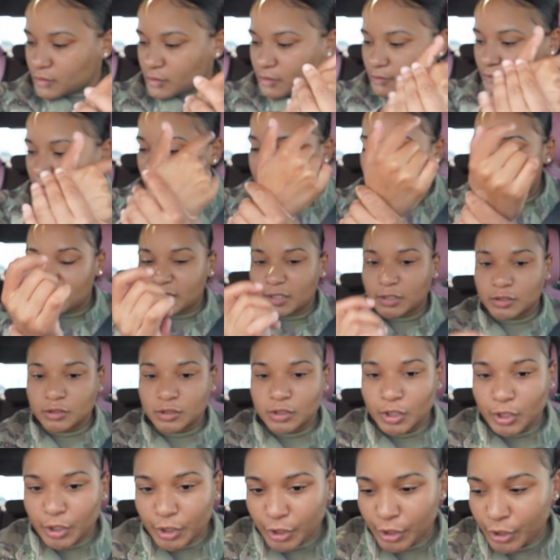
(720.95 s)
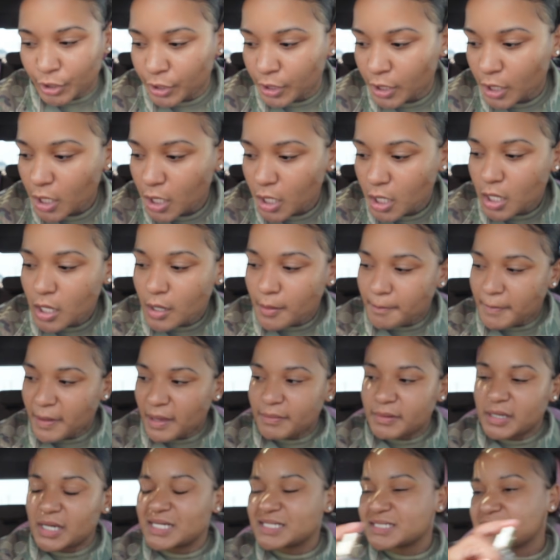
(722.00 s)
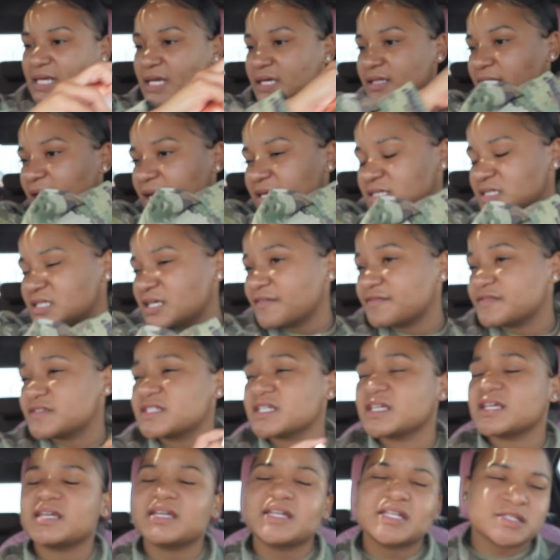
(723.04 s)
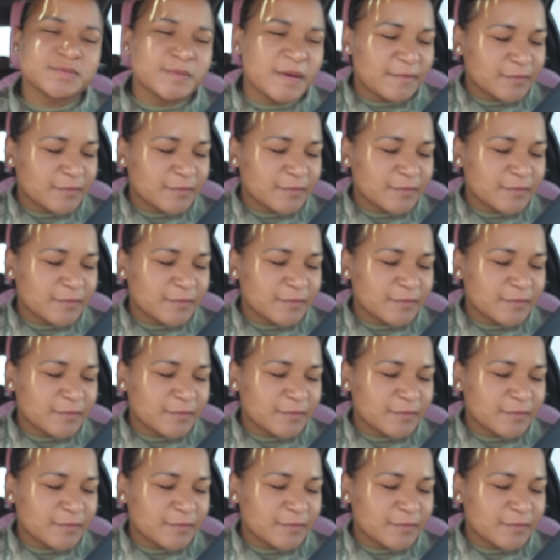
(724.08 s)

Maybe they'll learn. Maybe us taking the ACFT.